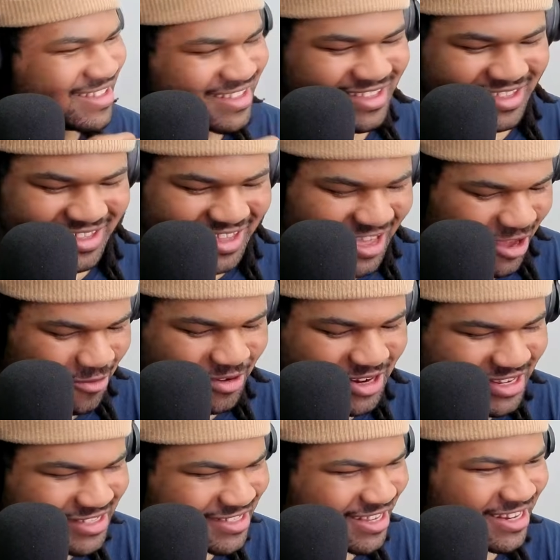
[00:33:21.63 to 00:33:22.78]
Yeah, what
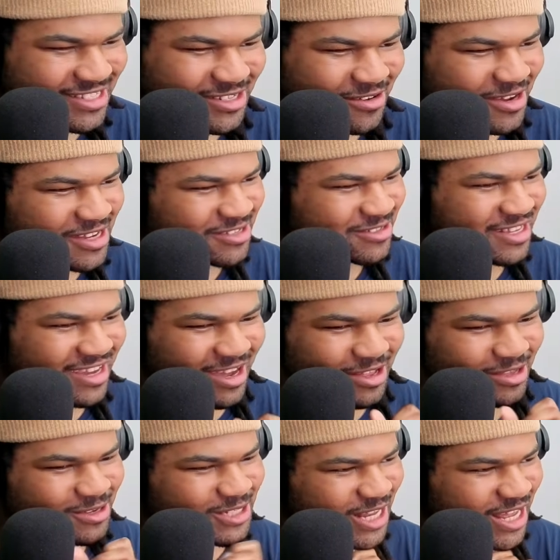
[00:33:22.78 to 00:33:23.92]
is that? It's so interesting how they
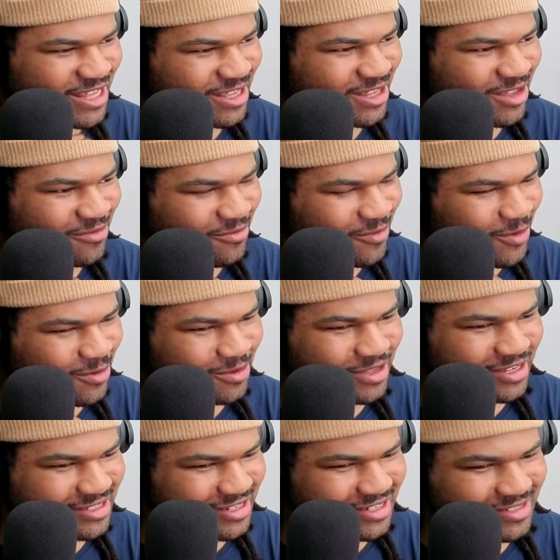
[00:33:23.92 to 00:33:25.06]
use it like the different vocal
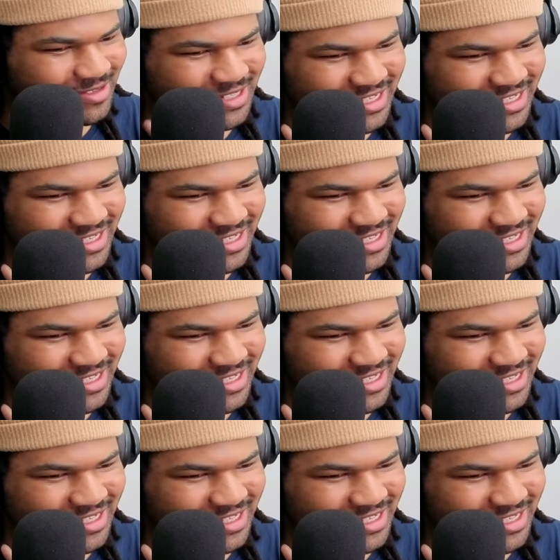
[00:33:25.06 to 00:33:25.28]
things on this one.